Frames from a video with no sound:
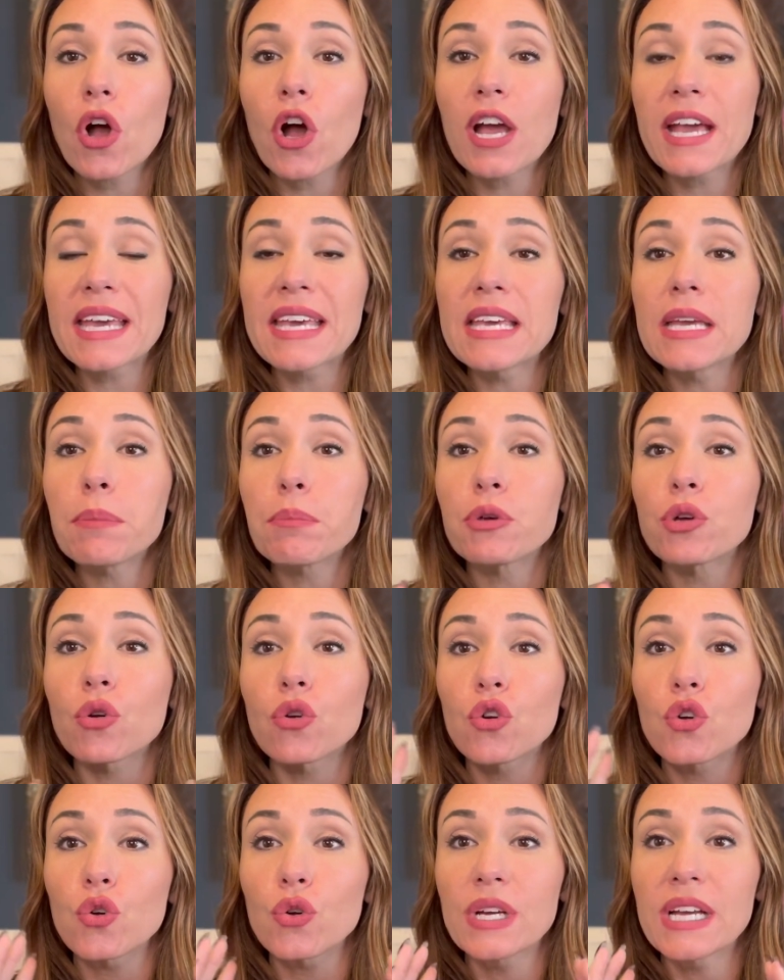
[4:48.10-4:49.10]
keep your
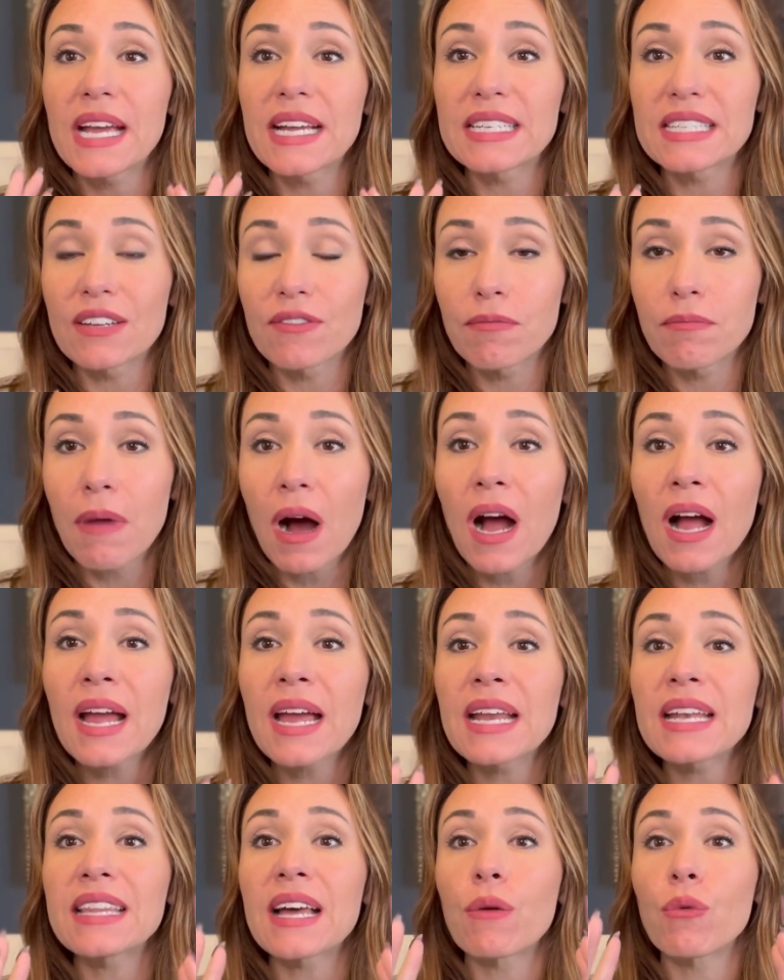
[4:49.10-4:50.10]
creative
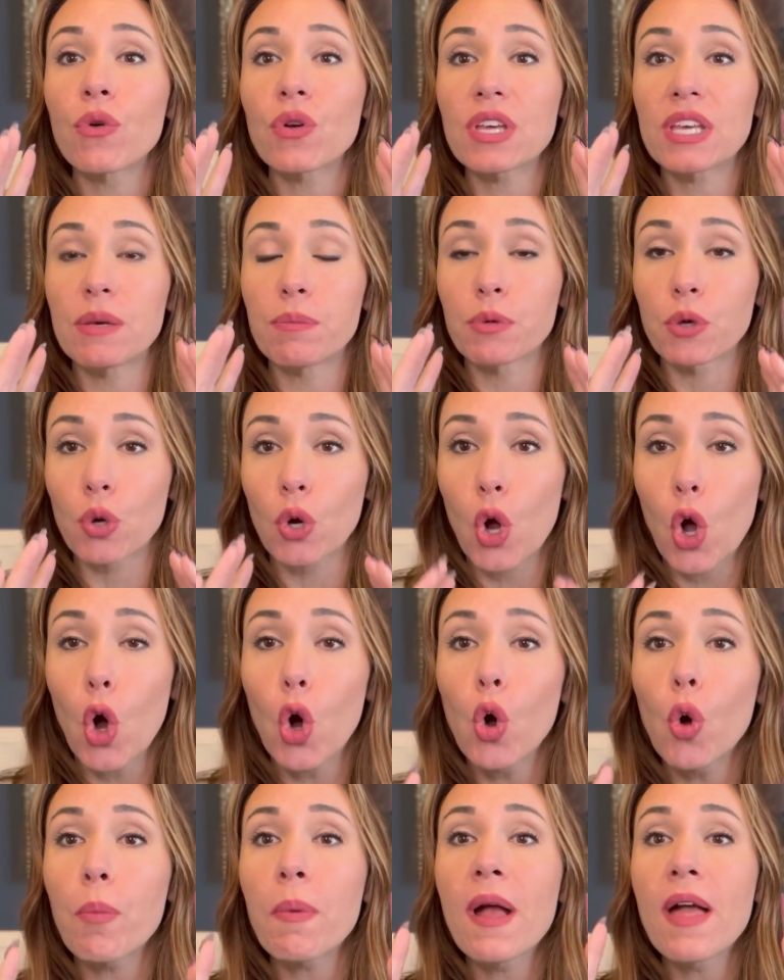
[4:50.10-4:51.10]
mind, that will keep your
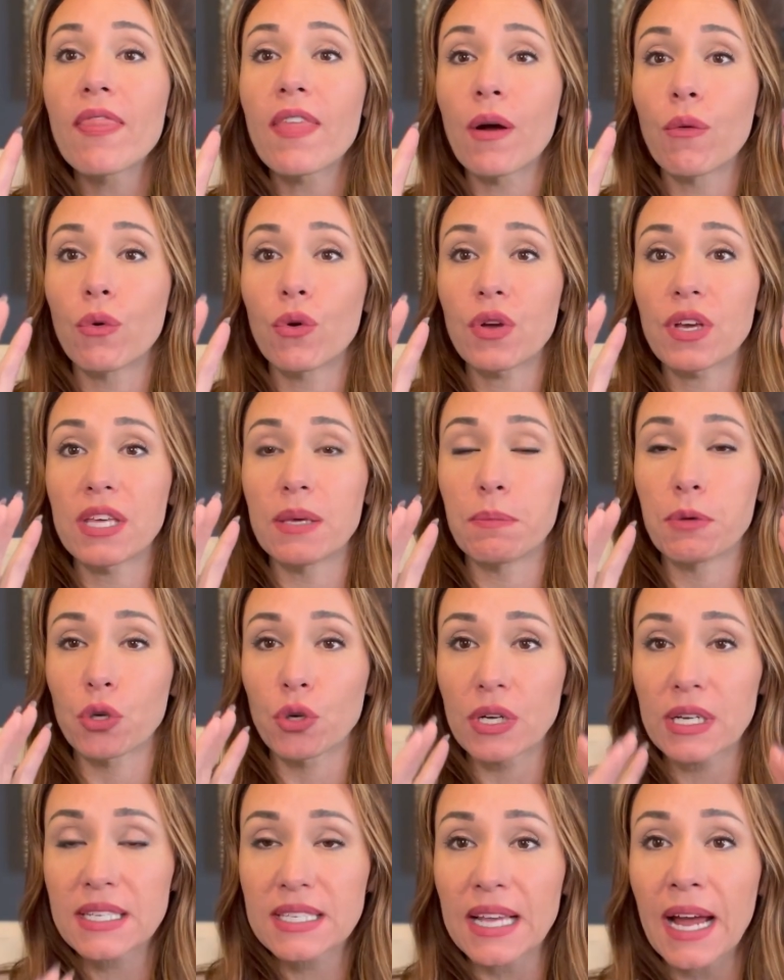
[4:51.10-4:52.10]
hope, that will keep your
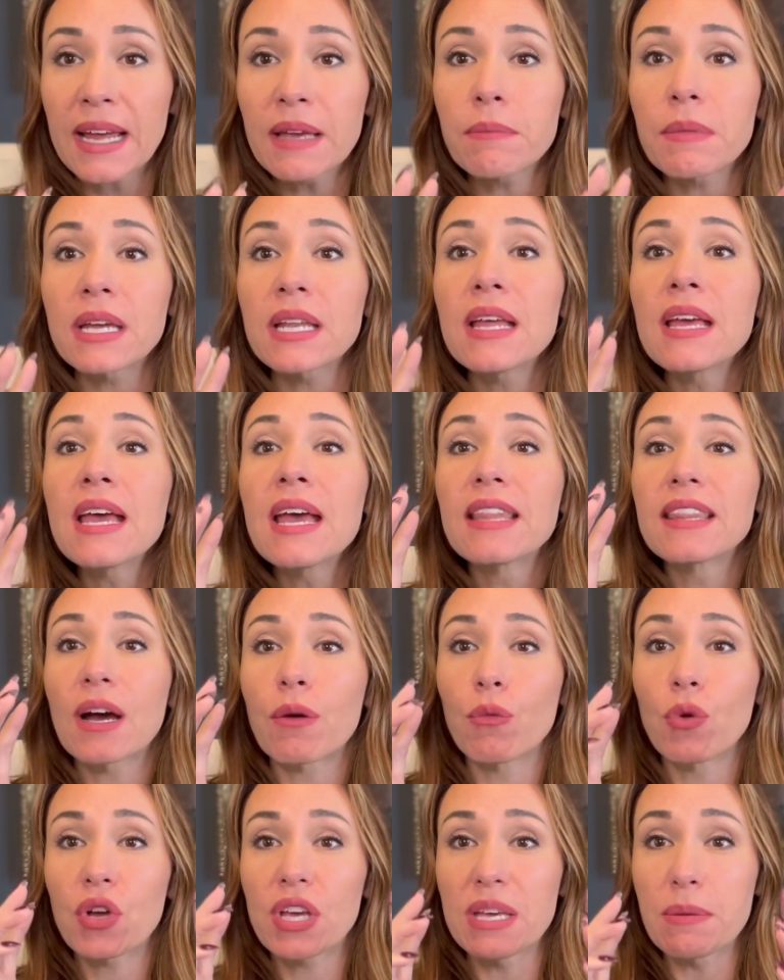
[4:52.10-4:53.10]
excitement, that
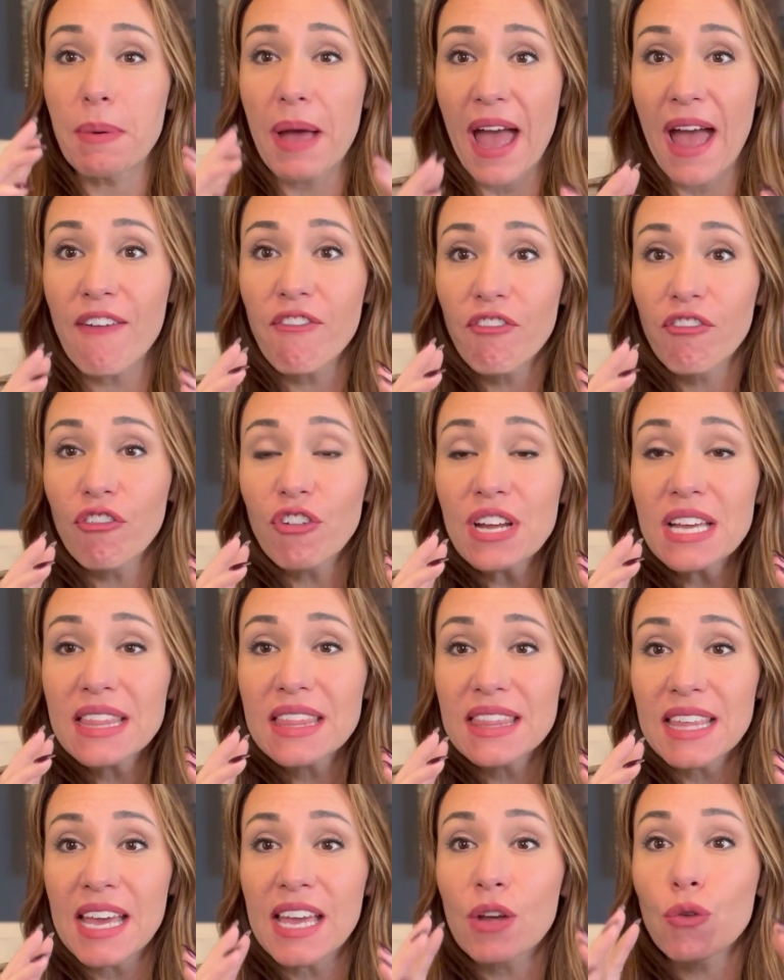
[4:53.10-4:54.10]
will keep
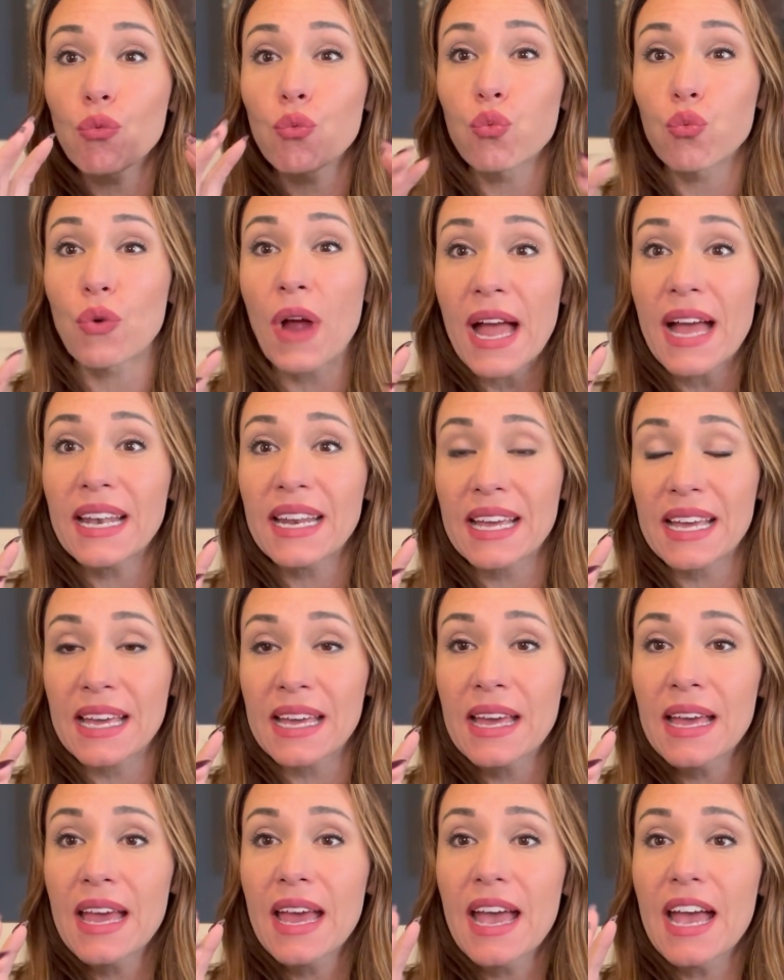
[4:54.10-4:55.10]
everything
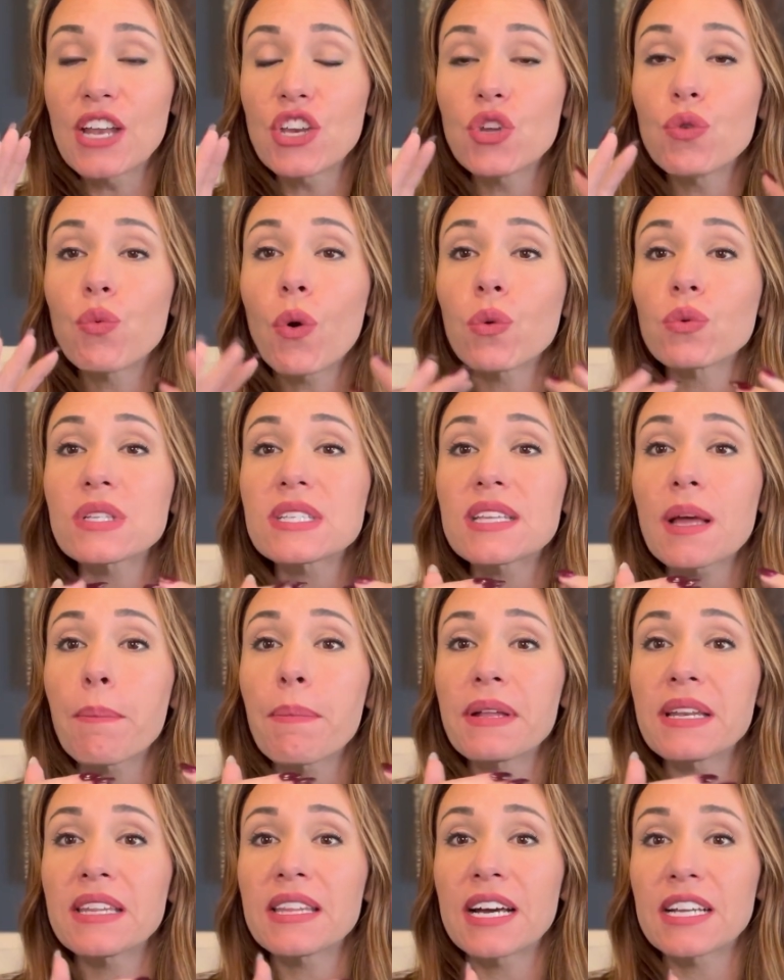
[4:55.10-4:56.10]
ready, and you won't step
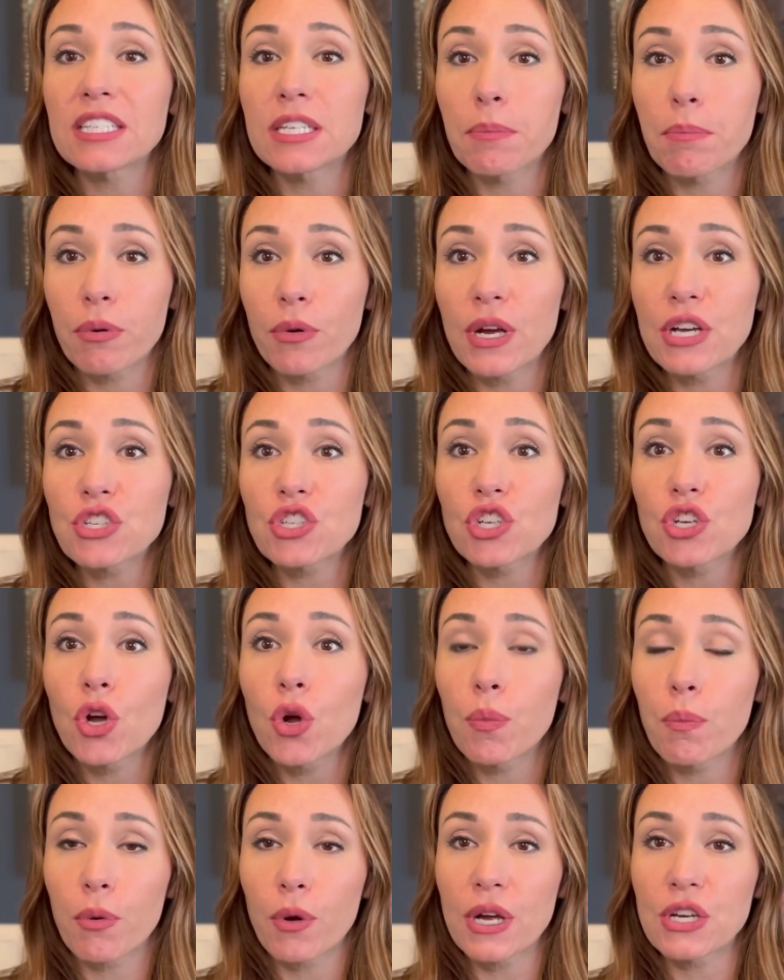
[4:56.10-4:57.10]
into that depression,
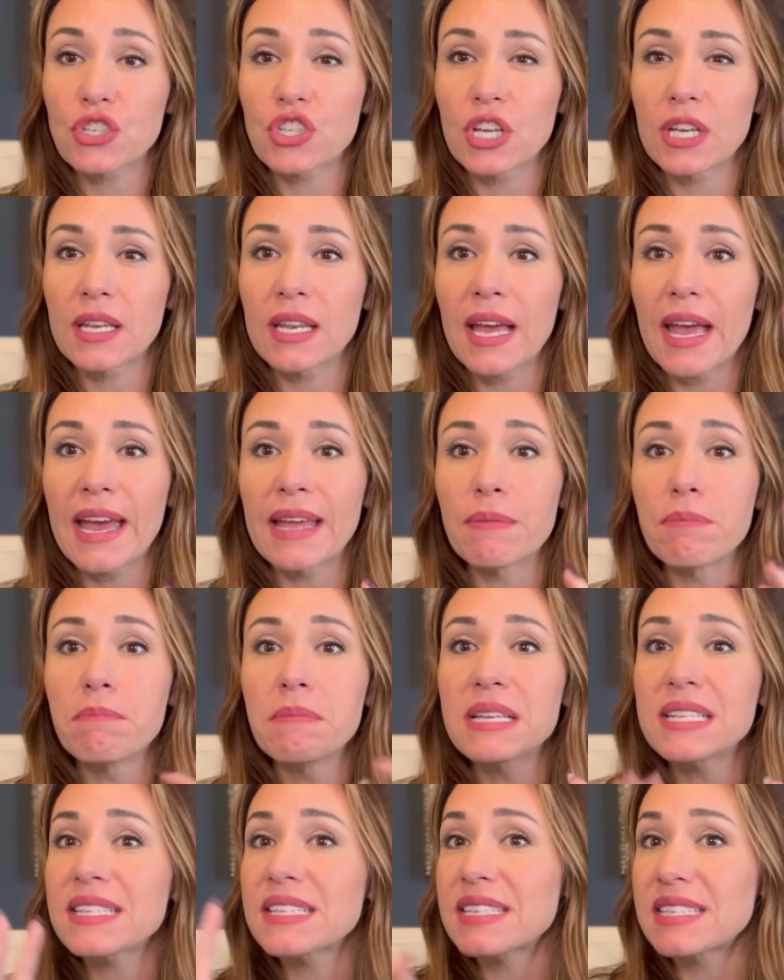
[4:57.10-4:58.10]
oppression, and
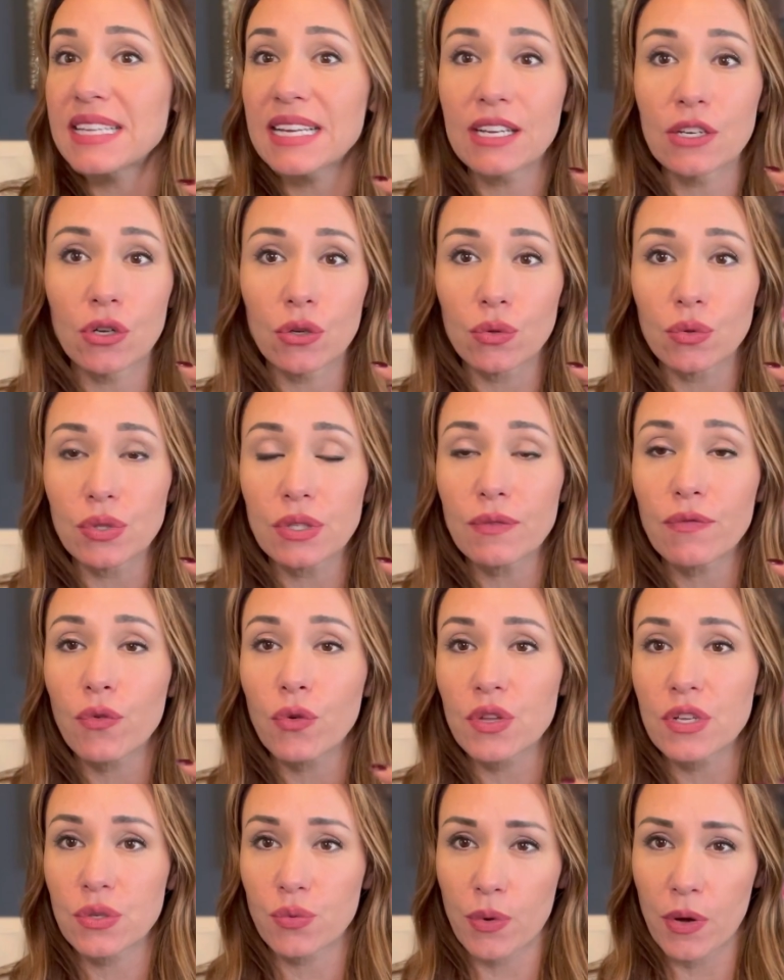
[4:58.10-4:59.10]
miss signals for
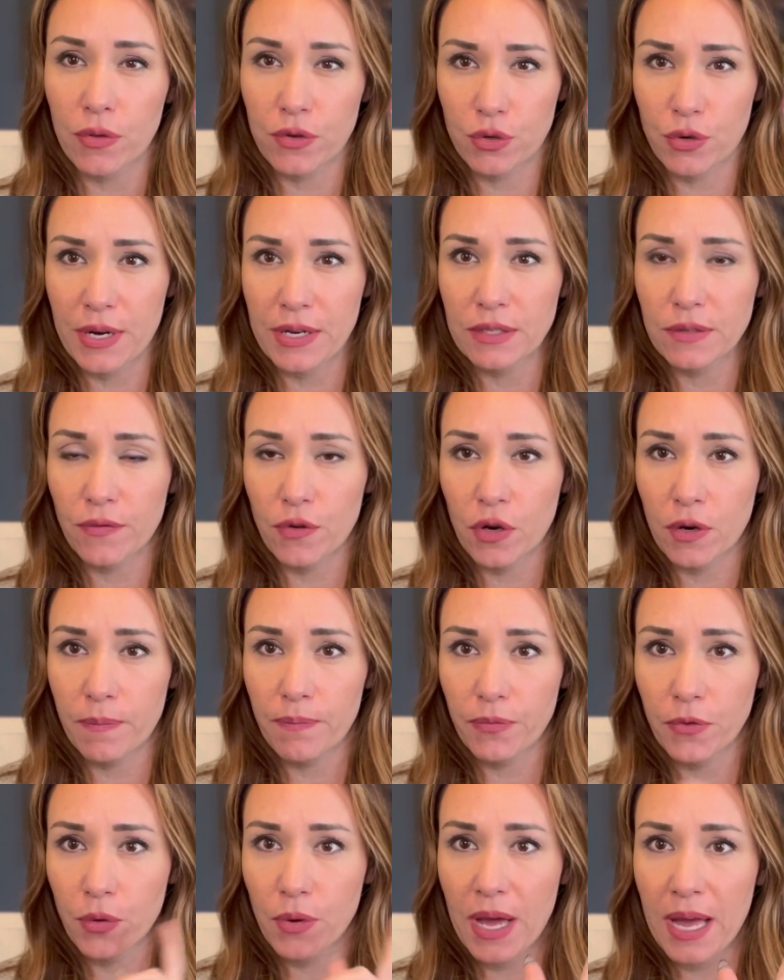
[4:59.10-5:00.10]
this wealth transfer,
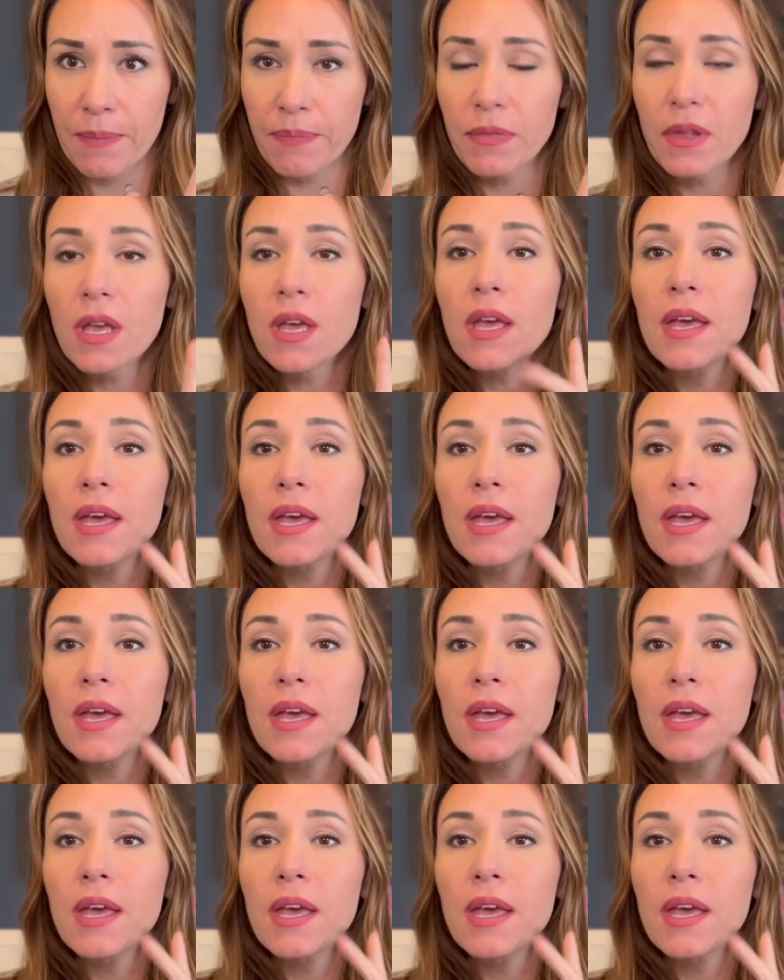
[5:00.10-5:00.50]
okay?